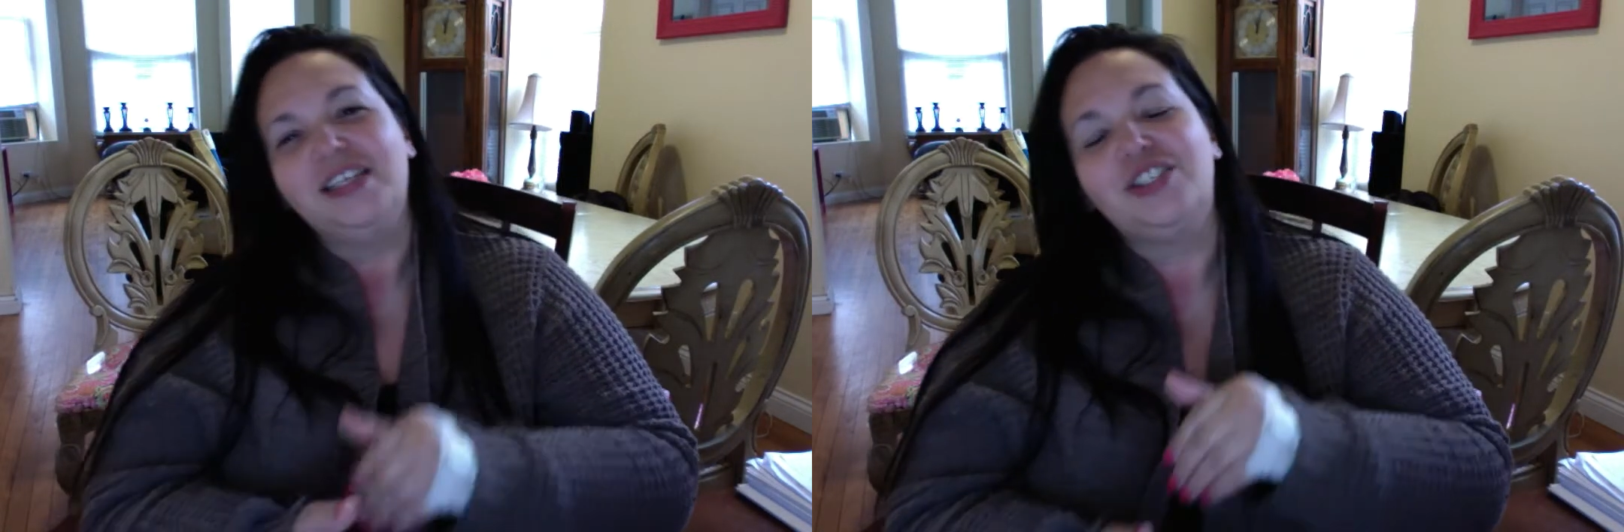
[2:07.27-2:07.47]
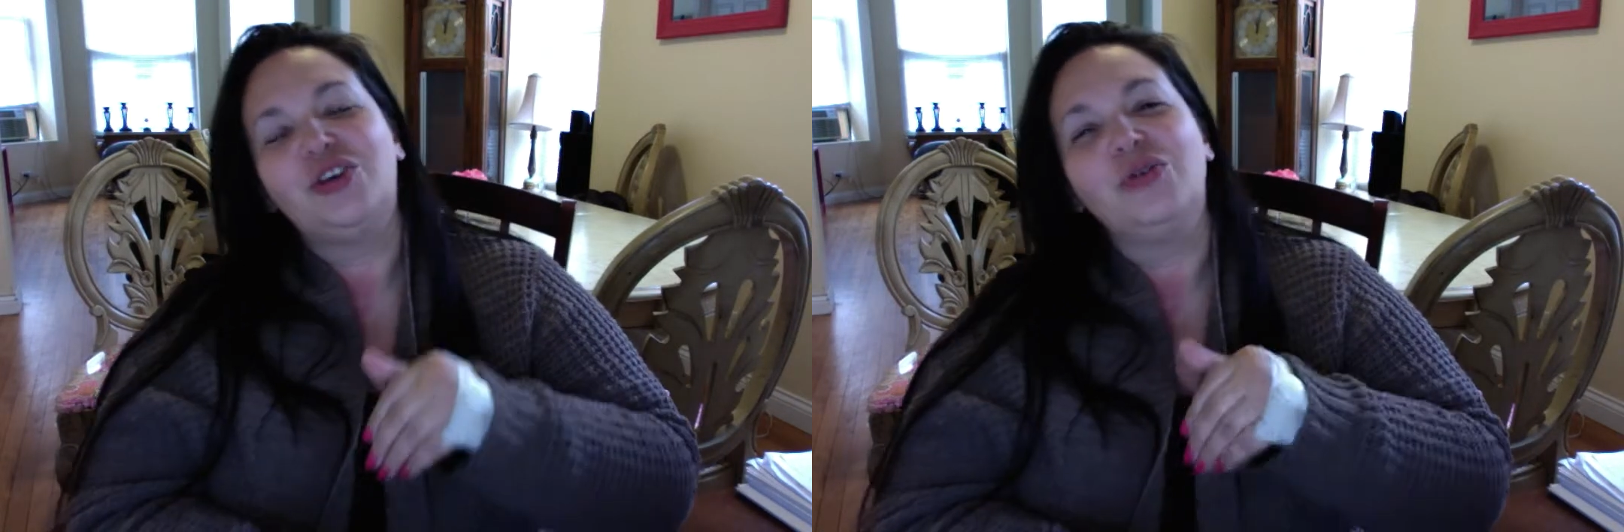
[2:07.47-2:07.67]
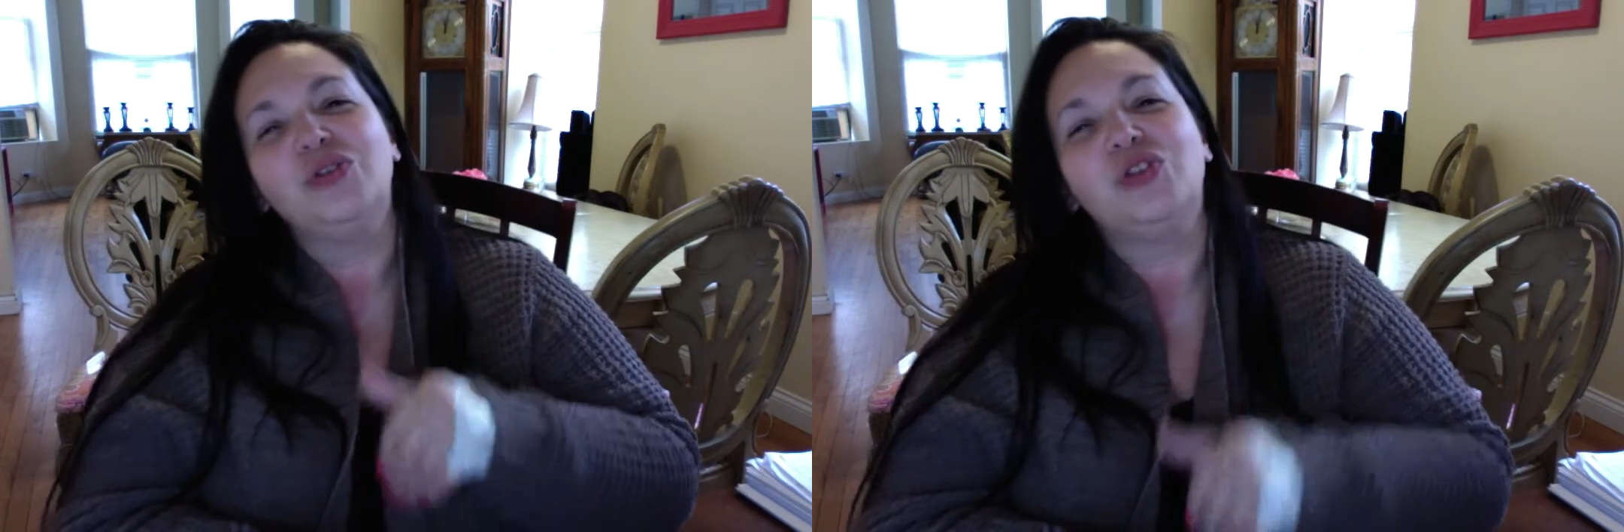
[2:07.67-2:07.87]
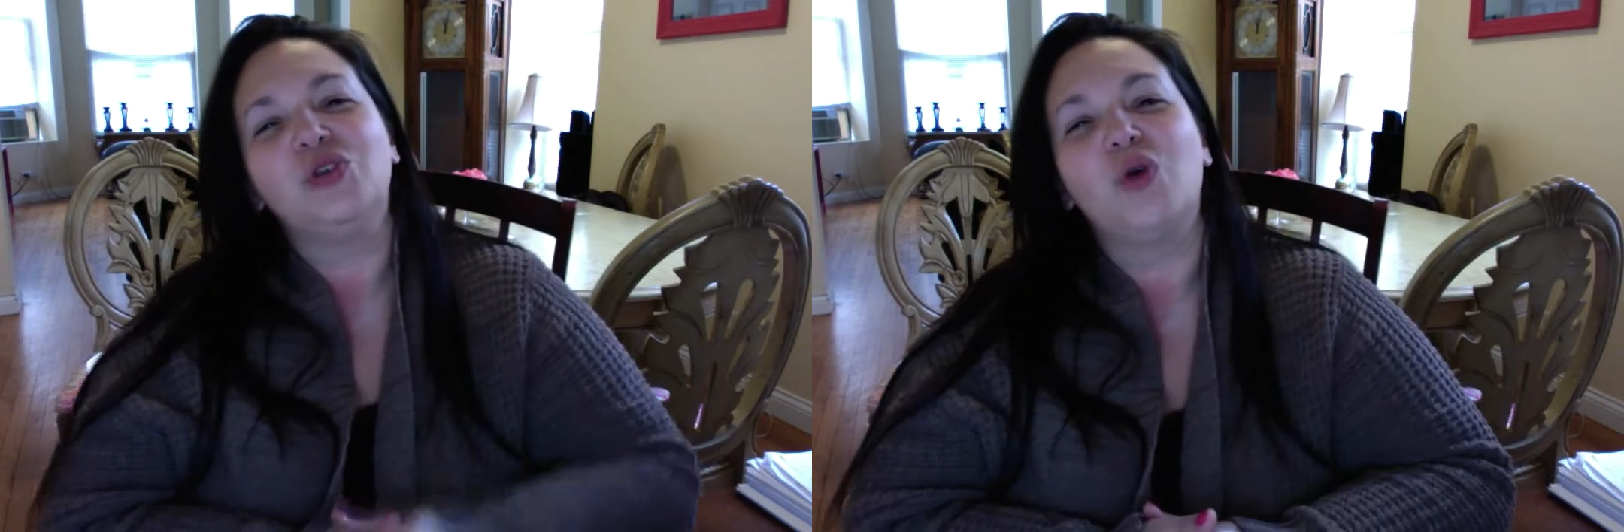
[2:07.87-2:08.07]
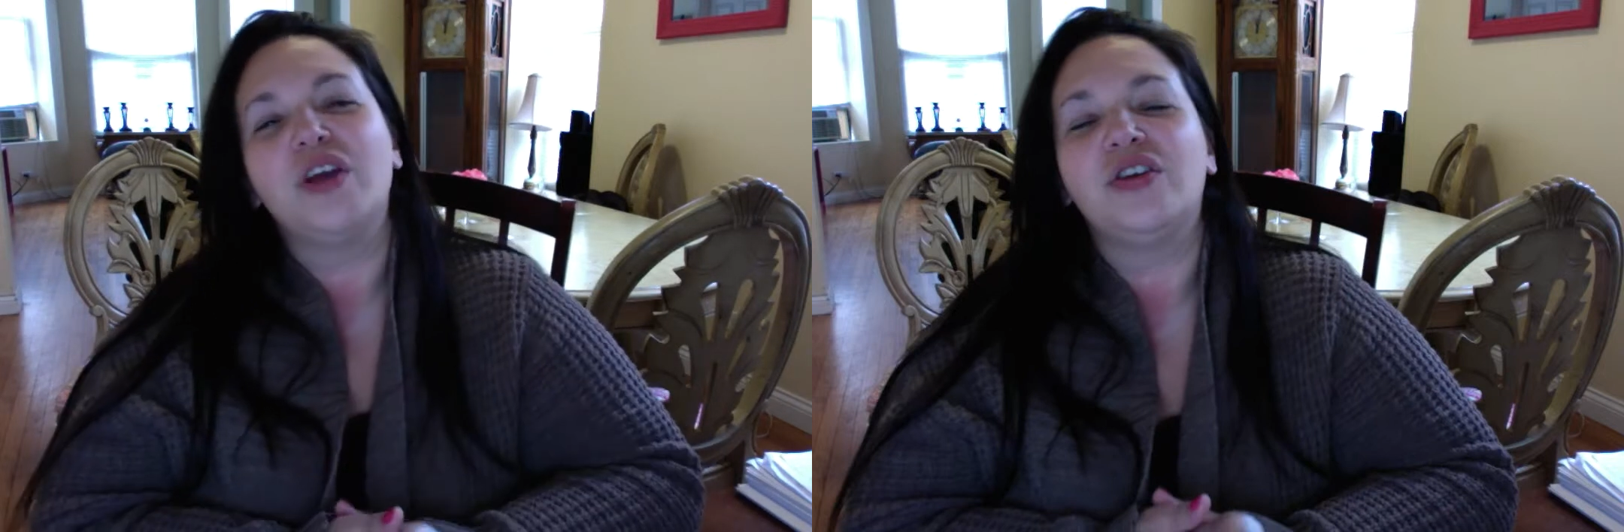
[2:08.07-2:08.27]
Don't
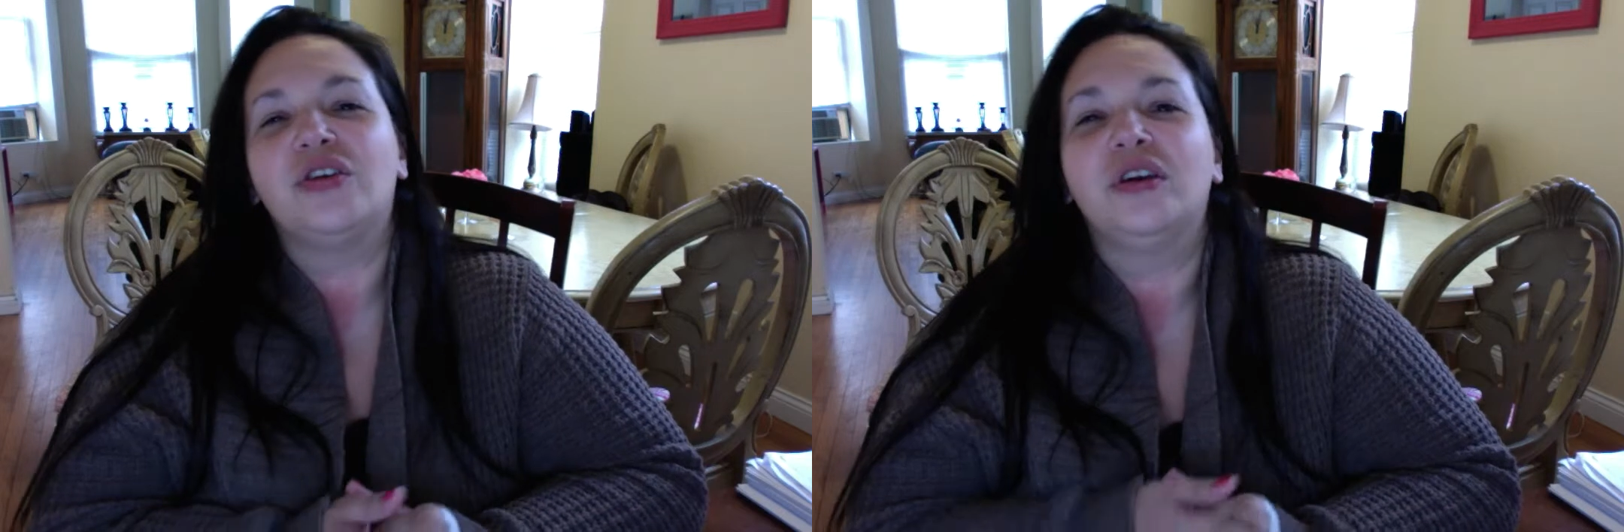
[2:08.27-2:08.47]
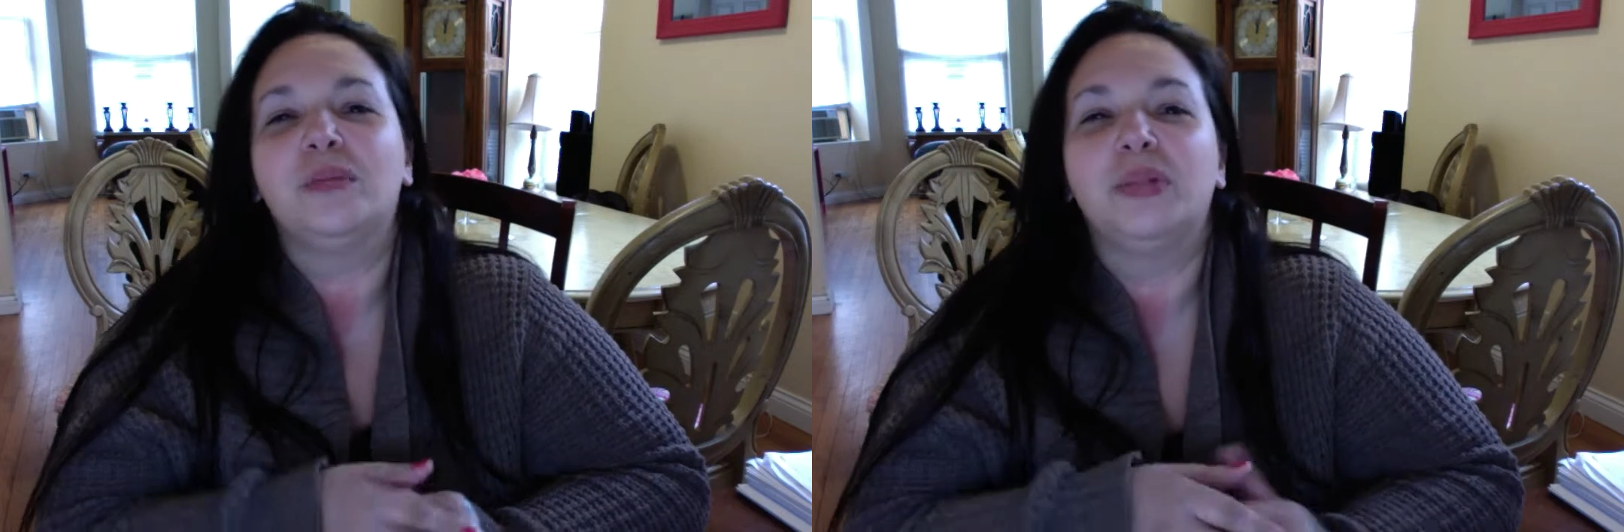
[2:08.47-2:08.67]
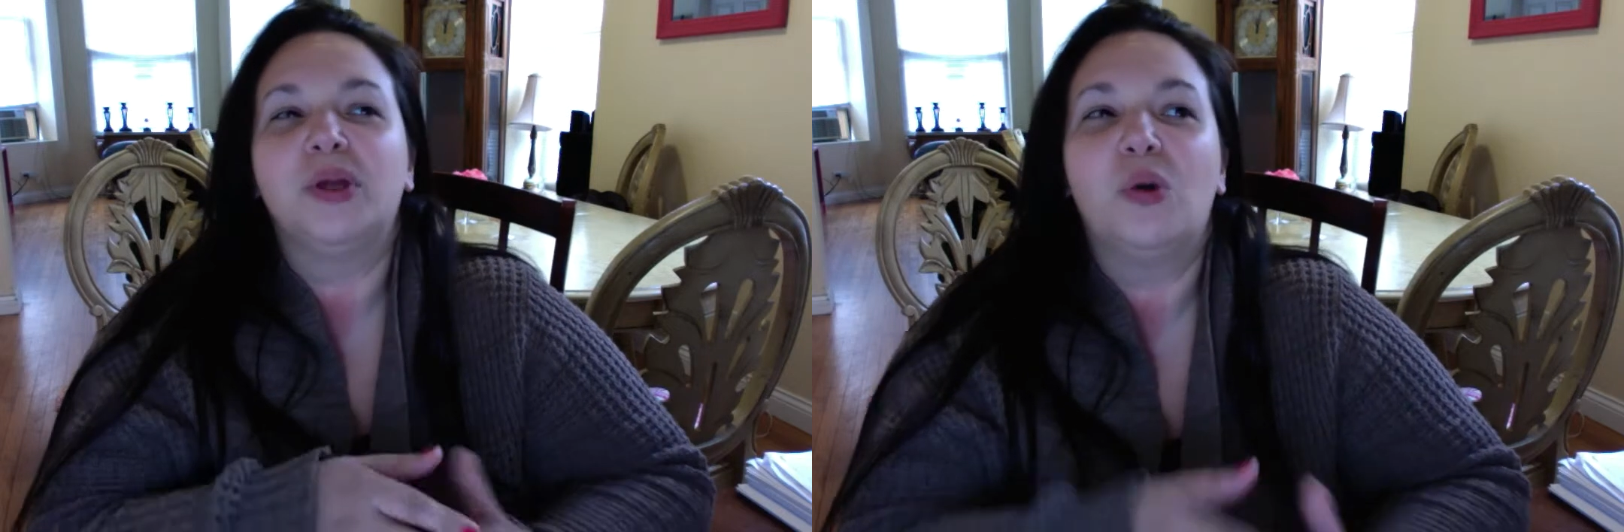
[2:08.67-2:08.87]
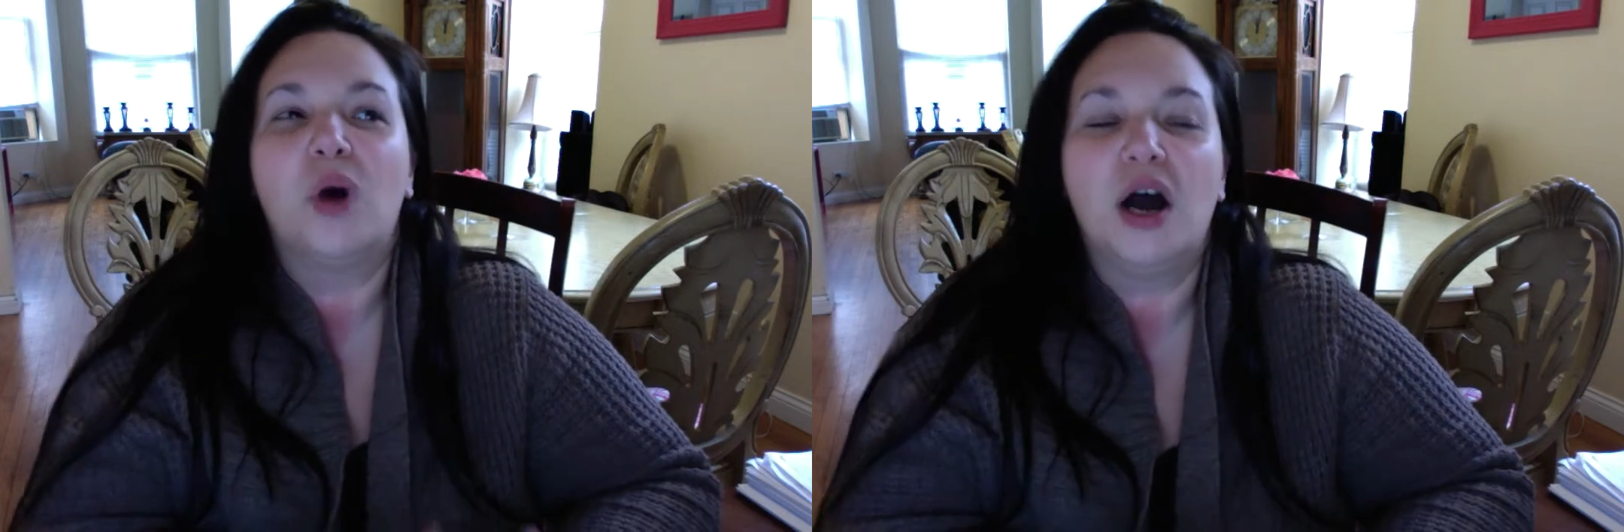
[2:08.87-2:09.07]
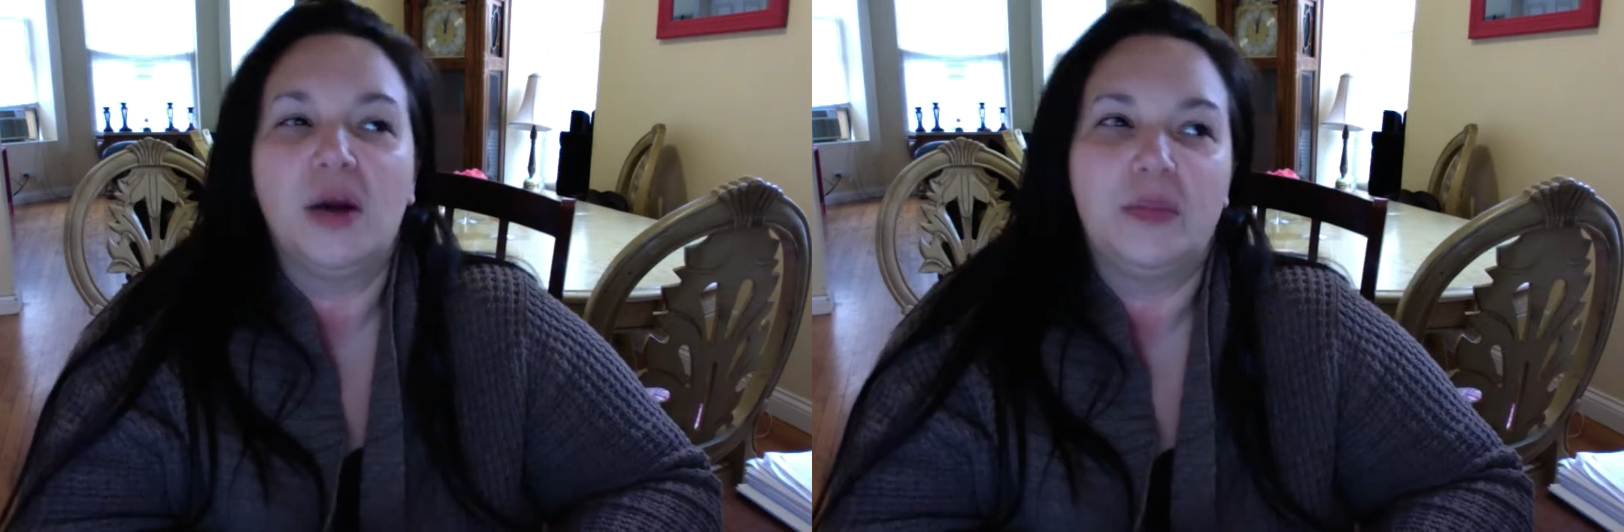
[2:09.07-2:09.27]
do it. You're going to blow
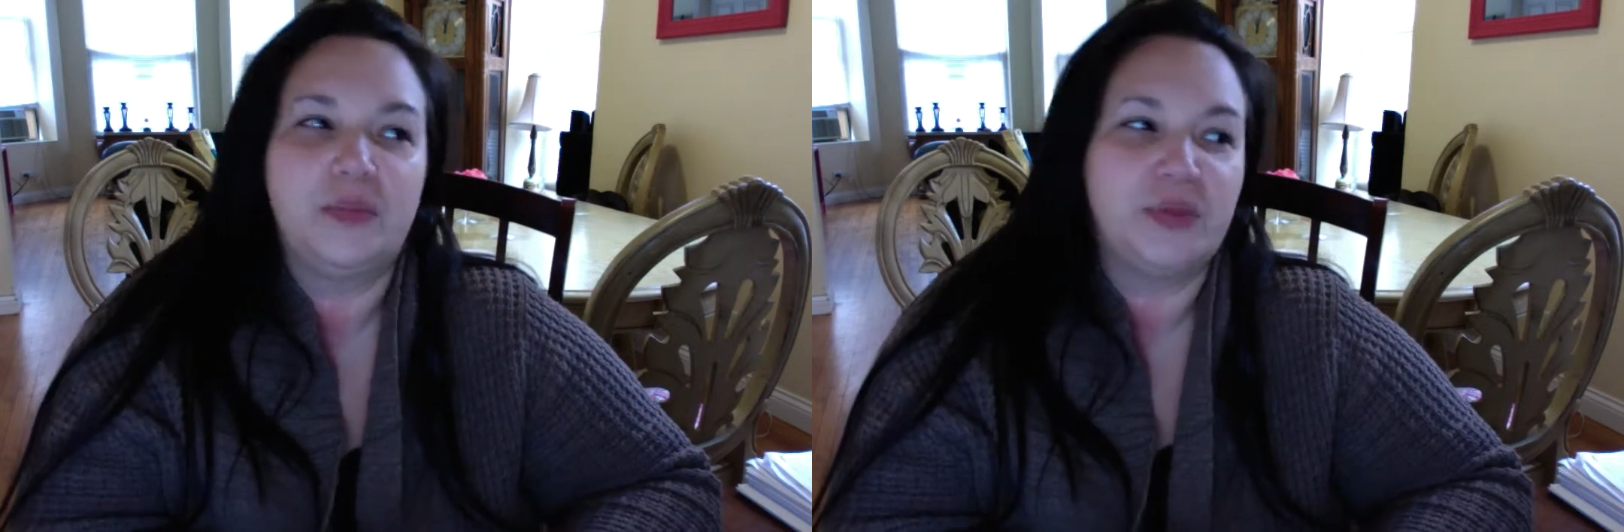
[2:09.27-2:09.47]
up.